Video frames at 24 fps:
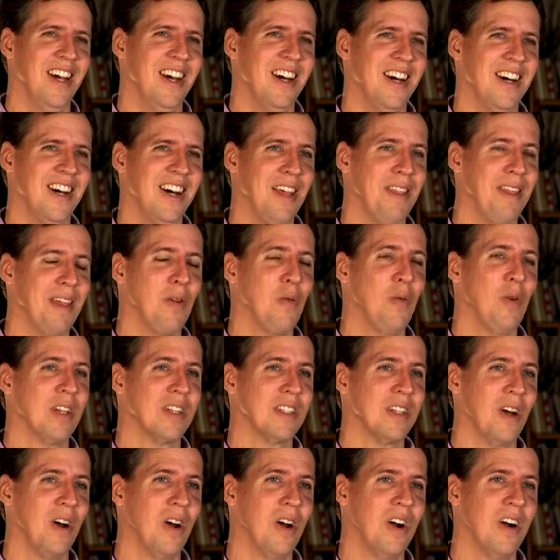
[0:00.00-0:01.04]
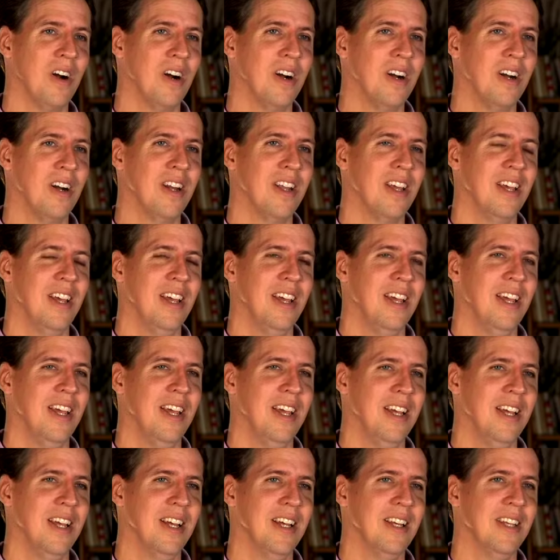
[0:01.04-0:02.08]
Uh, I think what's hard
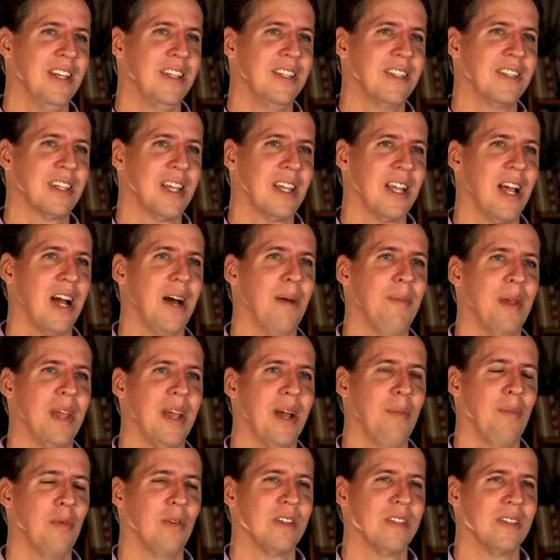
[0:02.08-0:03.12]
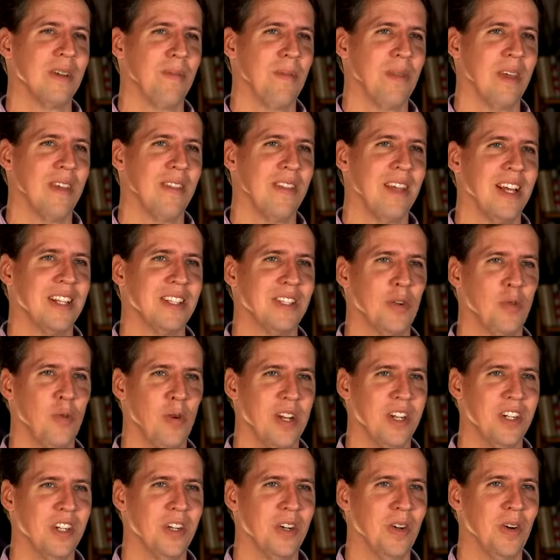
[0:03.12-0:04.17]
is coming up with something that's
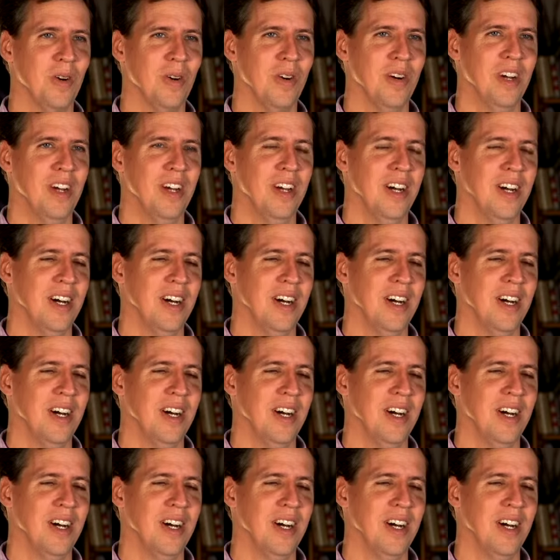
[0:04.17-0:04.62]
original.